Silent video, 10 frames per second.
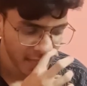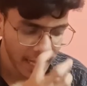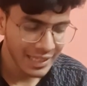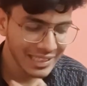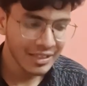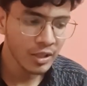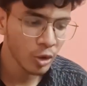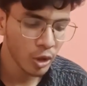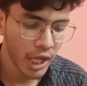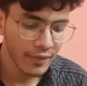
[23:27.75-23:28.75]
and in
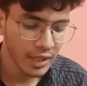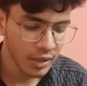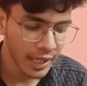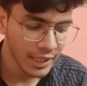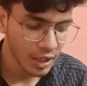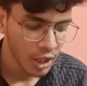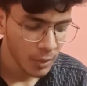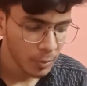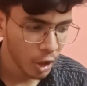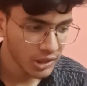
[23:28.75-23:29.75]
node I will write
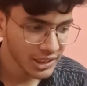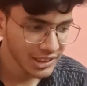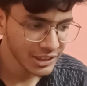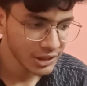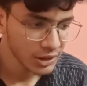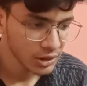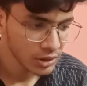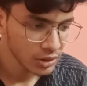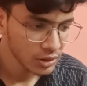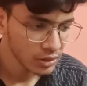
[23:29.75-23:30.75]

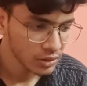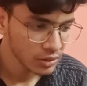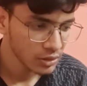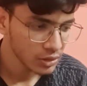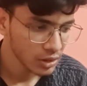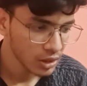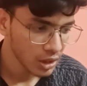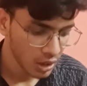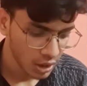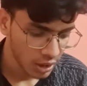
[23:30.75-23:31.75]

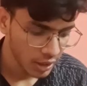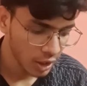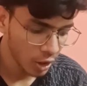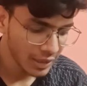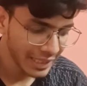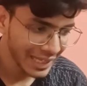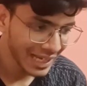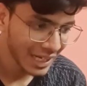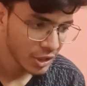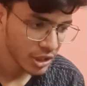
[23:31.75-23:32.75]

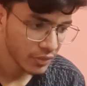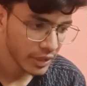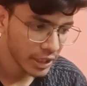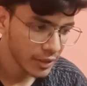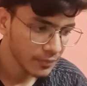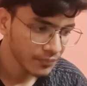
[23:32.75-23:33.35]
process.argv.